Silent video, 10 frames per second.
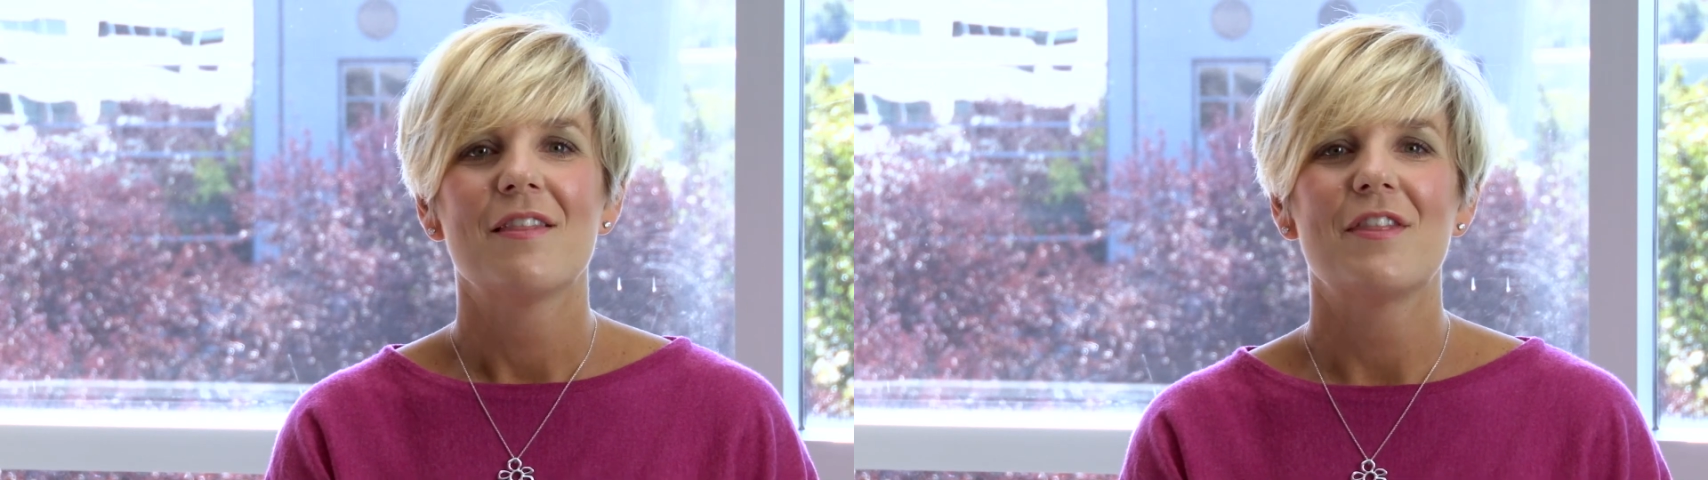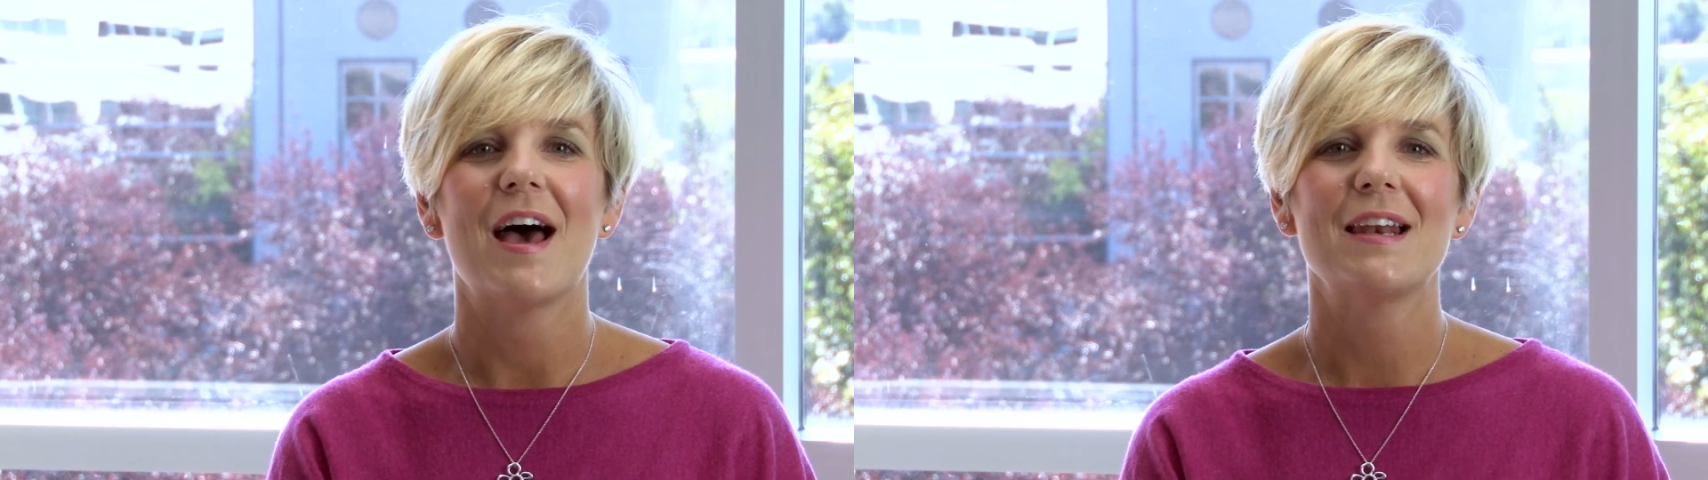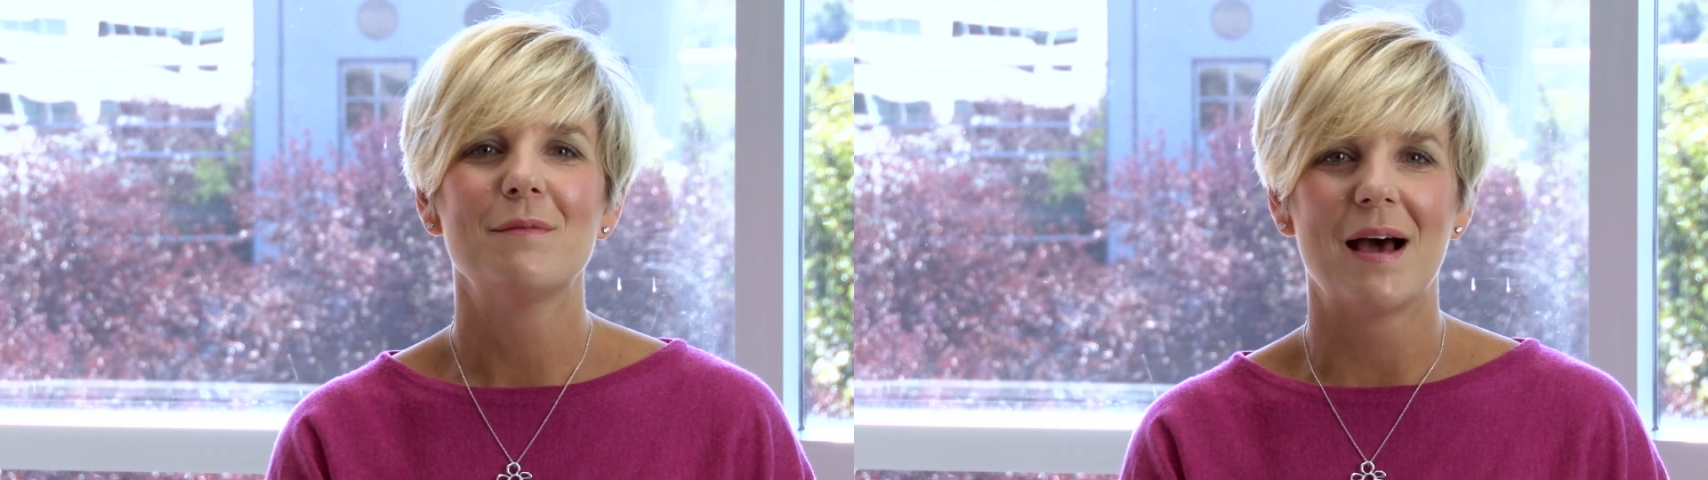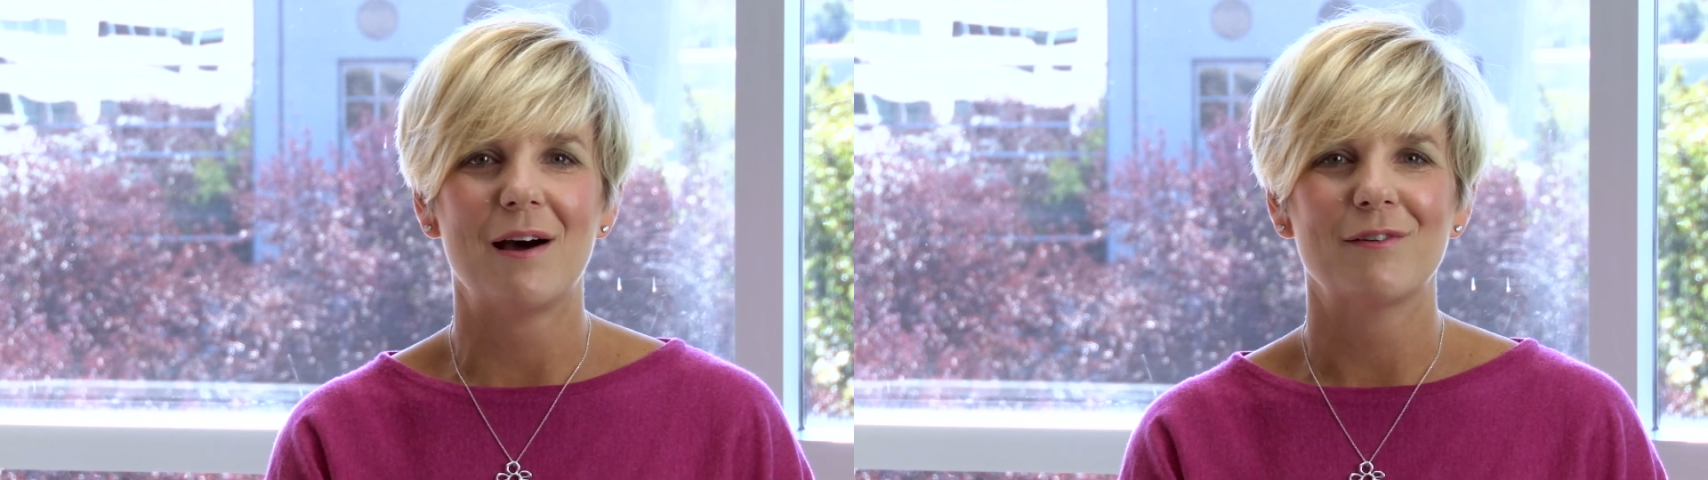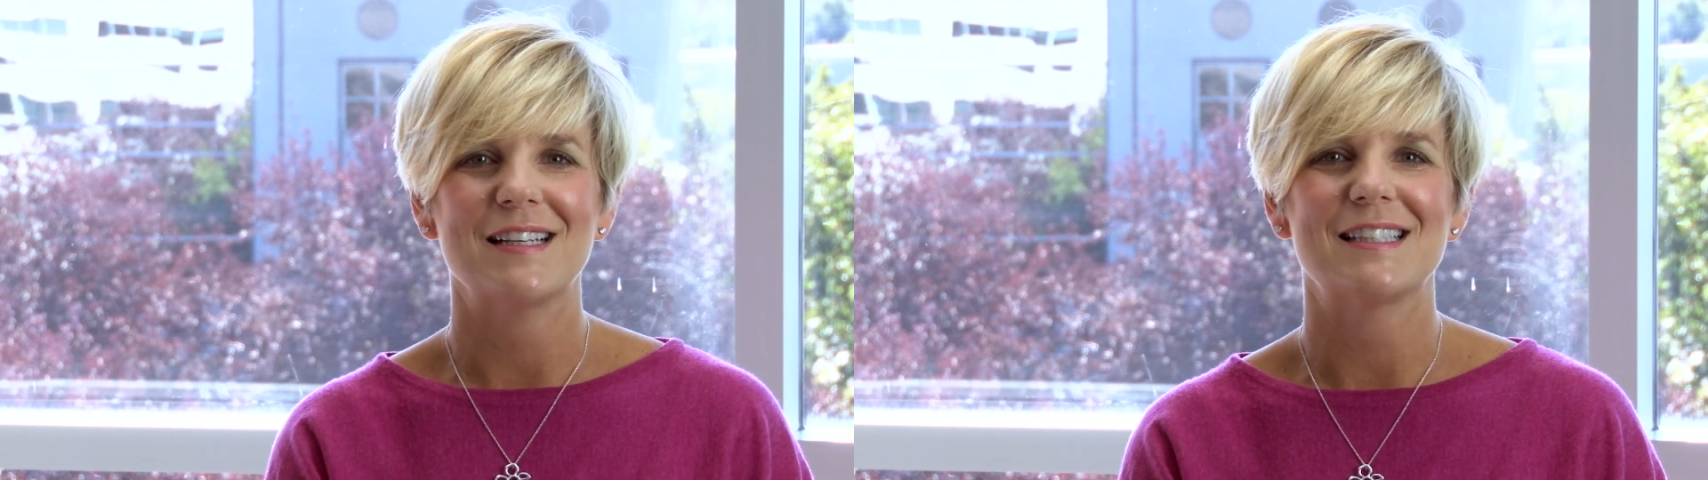That
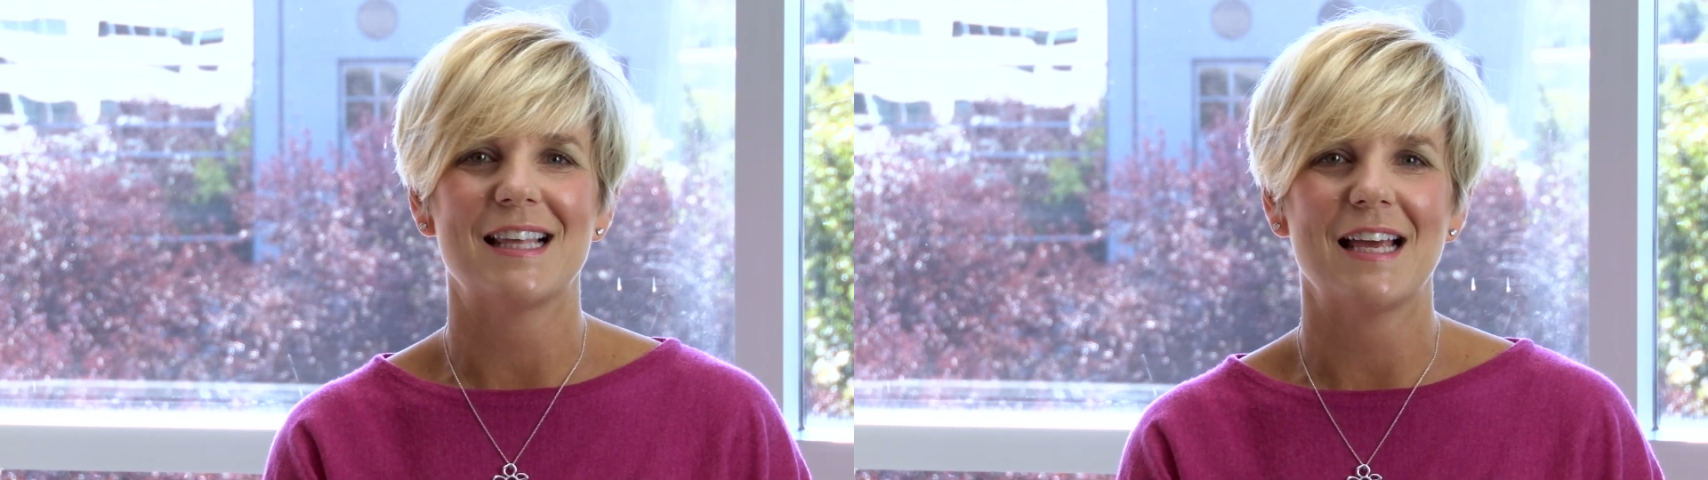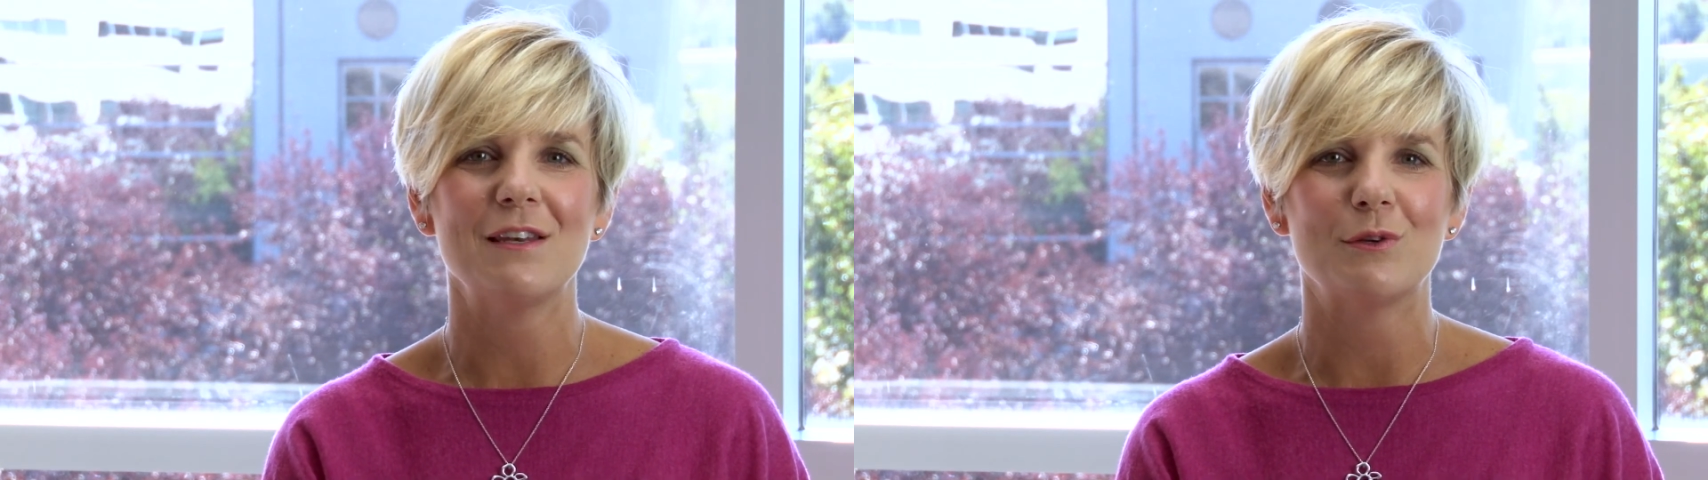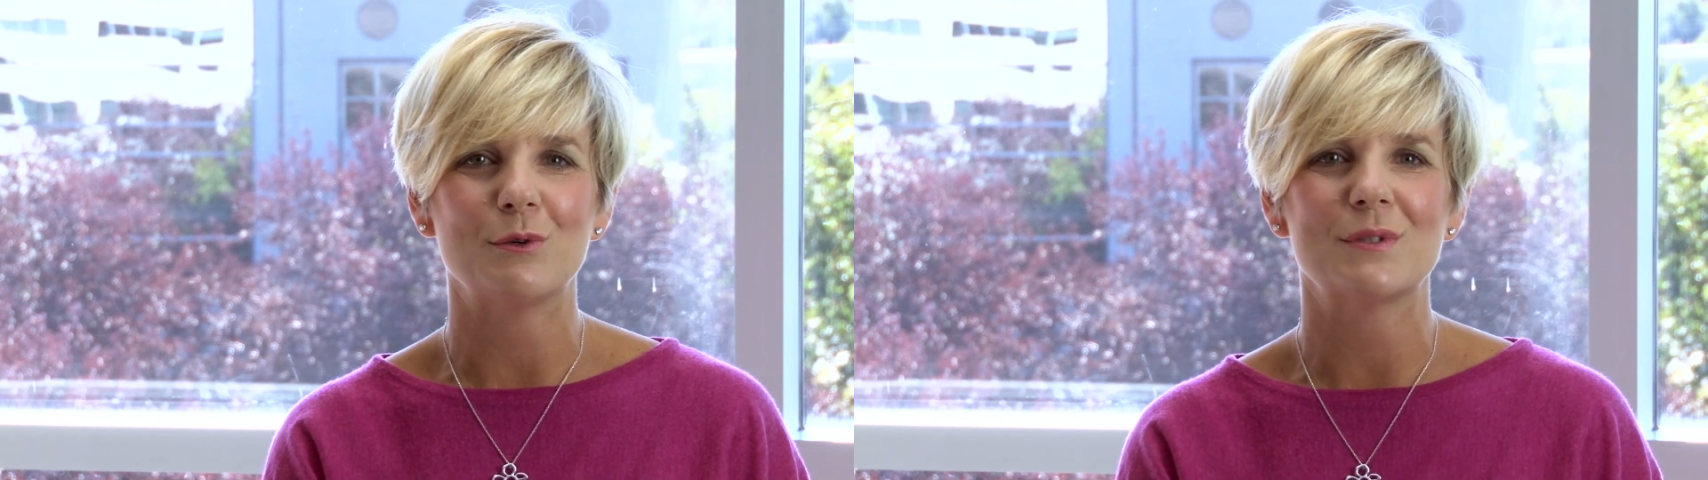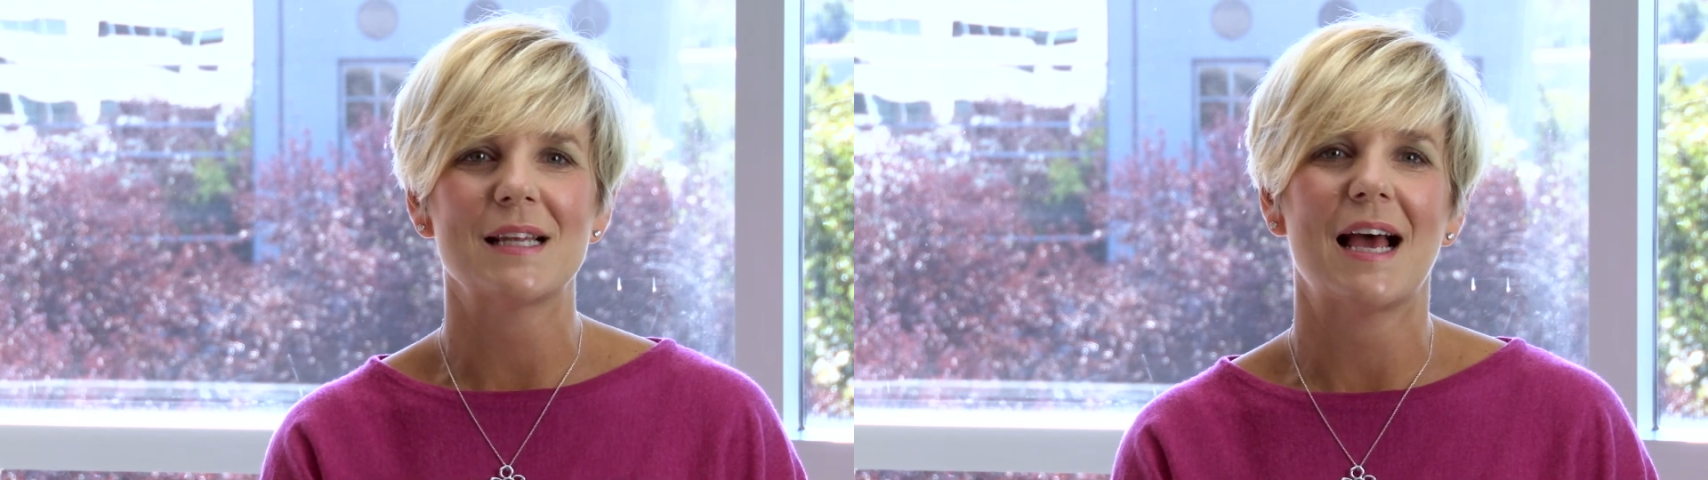amount is then used